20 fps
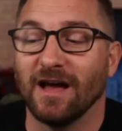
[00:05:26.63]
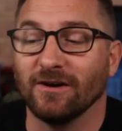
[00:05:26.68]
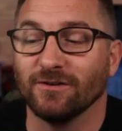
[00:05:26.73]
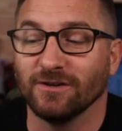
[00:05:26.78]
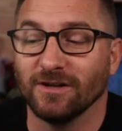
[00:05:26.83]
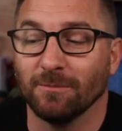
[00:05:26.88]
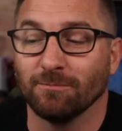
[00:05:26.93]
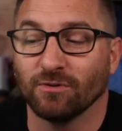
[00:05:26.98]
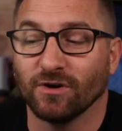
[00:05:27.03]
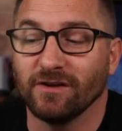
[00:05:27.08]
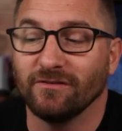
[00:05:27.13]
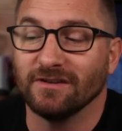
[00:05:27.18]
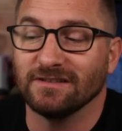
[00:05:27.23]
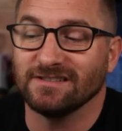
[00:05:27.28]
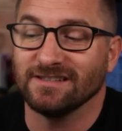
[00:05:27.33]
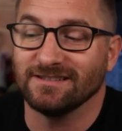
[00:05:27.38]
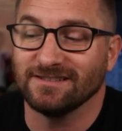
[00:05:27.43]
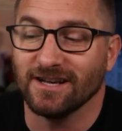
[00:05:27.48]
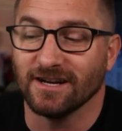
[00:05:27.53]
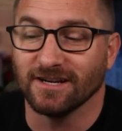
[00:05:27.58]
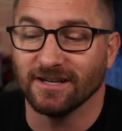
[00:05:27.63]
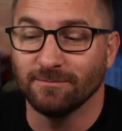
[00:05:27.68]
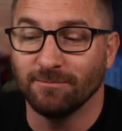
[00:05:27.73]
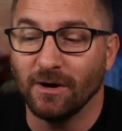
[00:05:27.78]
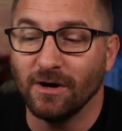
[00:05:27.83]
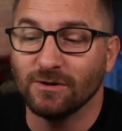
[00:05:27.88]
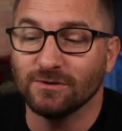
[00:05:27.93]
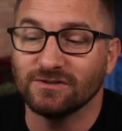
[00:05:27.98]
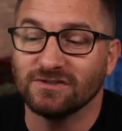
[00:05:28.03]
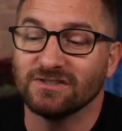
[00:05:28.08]
found previously
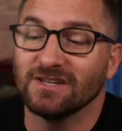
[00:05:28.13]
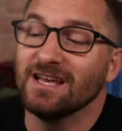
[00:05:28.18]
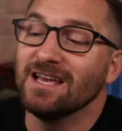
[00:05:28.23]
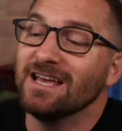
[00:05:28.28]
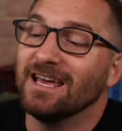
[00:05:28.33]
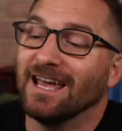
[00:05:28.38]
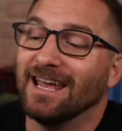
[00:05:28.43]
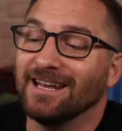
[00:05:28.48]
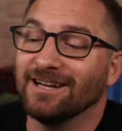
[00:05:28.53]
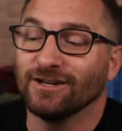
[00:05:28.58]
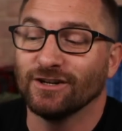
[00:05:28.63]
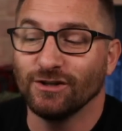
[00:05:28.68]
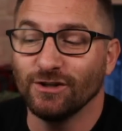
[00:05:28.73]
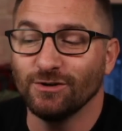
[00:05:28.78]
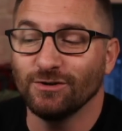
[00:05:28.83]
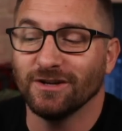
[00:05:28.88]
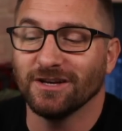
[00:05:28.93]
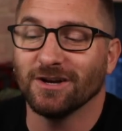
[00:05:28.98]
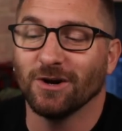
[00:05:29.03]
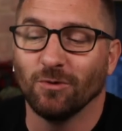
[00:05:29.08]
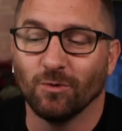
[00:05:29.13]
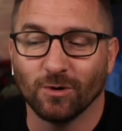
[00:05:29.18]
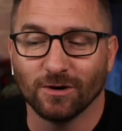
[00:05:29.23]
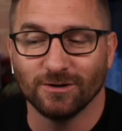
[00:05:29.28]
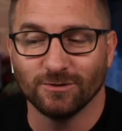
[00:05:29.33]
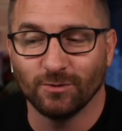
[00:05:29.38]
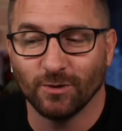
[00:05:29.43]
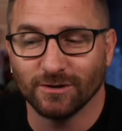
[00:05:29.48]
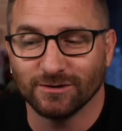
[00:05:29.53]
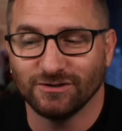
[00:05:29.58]
sunken boats, including a
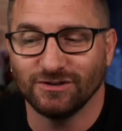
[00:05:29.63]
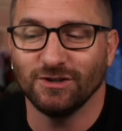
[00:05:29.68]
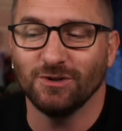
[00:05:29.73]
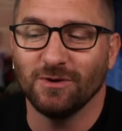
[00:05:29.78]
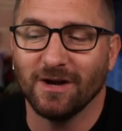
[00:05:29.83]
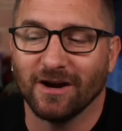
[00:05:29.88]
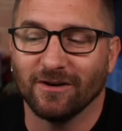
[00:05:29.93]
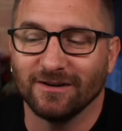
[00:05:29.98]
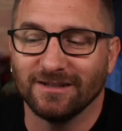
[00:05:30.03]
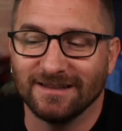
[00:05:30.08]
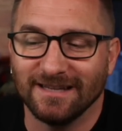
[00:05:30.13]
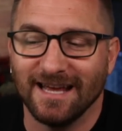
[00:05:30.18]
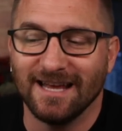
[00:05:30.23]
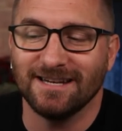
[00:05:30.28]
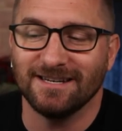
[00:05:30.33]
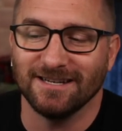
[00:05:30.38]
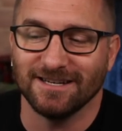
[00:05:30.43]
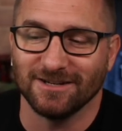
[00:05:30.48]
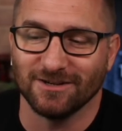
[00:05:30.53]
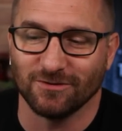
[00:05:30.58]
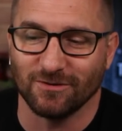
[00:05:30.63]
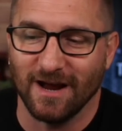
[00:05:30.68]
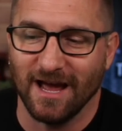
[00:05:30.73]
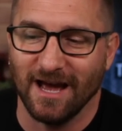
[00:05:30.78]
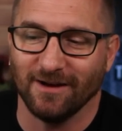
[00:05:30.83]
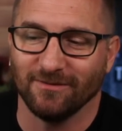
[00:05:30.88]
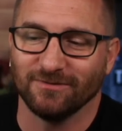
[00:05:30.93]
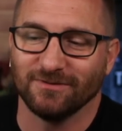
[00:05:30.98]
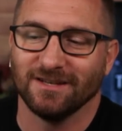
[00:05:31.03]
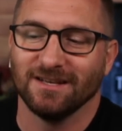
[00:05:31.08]
World War II era landing
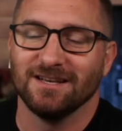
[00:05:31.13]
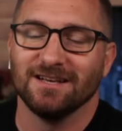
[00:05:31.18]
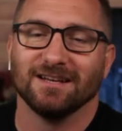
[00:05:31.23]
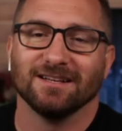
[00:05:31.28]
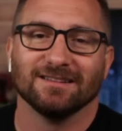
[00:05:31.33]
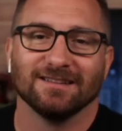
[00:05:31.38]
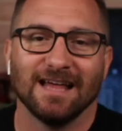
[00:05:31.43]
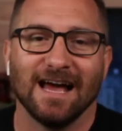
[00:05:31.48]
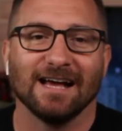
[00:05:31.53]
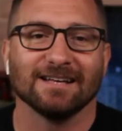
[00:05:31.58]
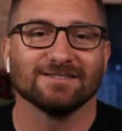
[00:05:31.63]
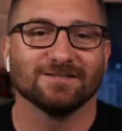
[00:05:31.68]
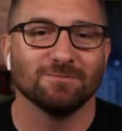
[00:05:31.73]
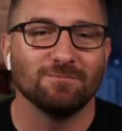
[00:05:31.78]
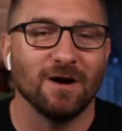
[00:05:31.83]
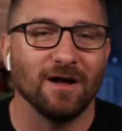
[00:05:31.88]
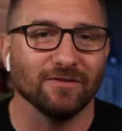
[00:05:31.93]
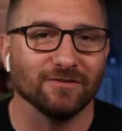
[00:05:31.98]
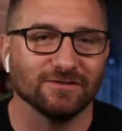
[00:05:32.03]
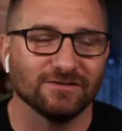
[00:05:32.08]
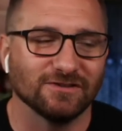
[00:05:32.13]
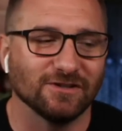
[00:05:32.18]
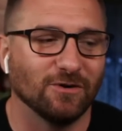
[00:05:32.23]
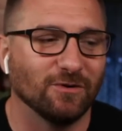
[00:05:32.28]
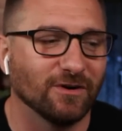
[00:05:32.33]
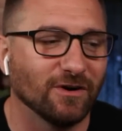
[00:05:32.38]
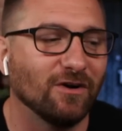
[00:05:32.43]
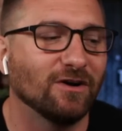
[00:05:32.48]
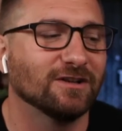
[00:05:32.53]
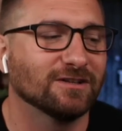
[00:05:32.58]
craft last month.
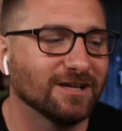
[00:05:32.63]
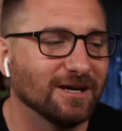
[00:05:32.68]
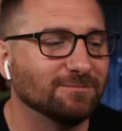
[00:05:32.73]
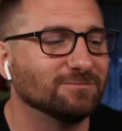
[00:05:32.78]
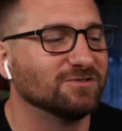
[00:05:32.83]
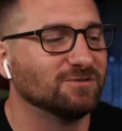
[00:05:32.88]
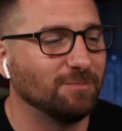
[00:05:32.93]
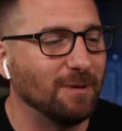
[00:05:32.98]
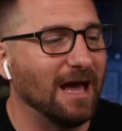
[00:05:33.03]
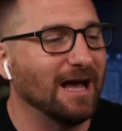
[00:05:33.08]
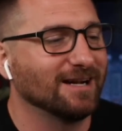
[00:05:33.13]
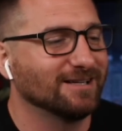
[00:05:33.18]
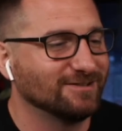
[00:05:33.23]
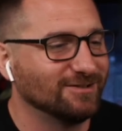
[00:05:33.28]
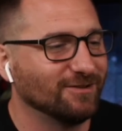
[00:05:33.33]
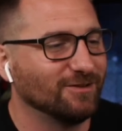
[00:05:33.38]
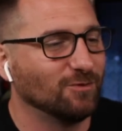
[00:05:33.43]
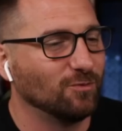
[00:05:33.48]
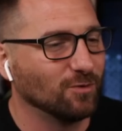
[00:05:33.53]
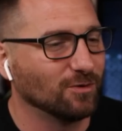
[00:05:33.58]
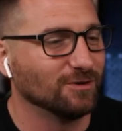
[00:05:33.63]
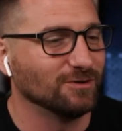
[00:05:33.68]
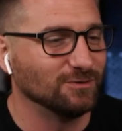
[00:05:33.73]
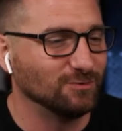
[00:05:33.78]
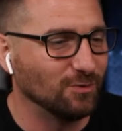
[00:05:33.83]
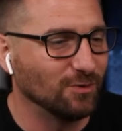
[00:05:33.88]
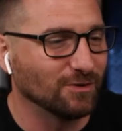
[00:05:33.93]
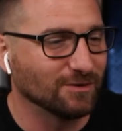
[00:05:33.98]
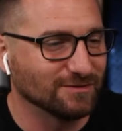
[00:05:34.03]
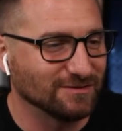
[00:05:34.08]
So it all comes back to the
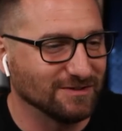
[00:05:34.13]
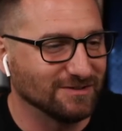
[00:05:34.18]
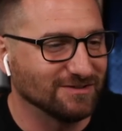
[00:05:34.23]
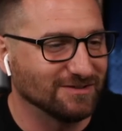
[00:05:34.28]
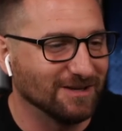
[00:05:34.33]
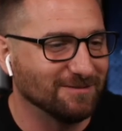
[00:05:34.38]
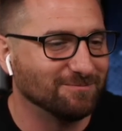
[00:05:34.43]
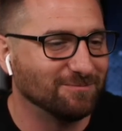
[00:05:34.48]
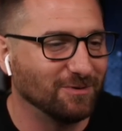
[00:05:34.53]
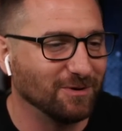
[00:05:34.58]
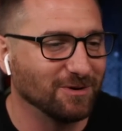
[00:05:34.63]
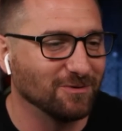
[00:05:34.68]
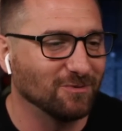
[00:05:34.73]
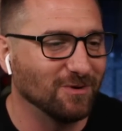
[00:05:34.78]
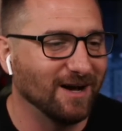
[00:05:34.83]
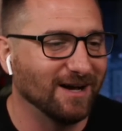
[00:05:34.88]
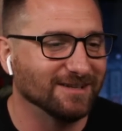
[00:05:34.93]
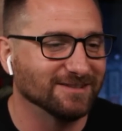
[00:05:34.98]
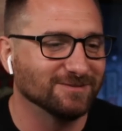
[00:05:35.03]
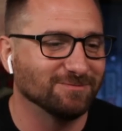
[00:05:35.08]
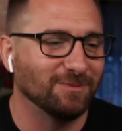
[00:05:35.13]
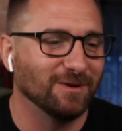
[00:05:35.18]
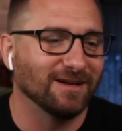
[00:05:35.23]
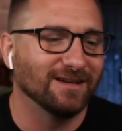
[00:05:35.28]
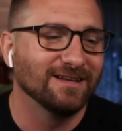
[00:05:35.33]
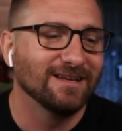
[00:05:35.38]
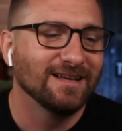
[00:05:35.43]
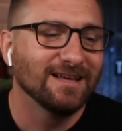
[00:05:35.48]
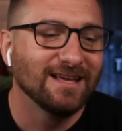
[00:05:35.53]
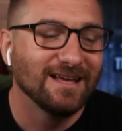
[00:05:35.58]
world wars at some point, Waz.
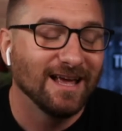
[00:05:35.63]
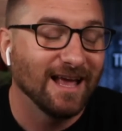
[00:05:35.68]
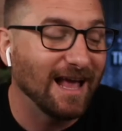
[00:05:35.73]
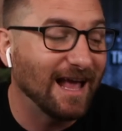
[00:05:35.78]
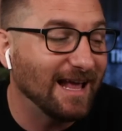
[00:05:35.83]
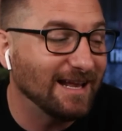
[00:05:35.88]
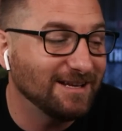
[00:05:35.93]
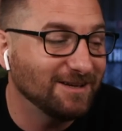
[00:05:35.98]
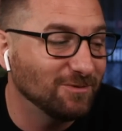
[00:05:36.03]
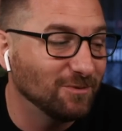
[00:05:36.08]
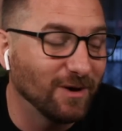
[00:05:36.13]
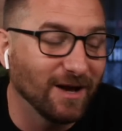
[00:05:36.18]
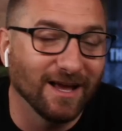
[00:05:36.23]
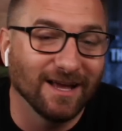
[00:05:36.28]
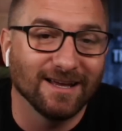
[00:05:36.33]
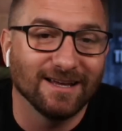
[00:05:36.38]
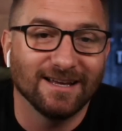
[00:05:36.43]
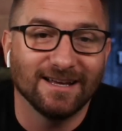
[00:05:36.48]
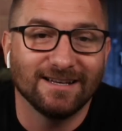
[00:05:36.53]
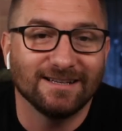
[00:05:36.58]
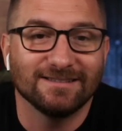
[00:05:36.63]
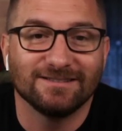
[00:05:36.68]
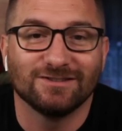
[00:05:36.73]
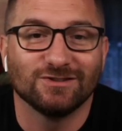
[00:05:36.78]
But anyway, it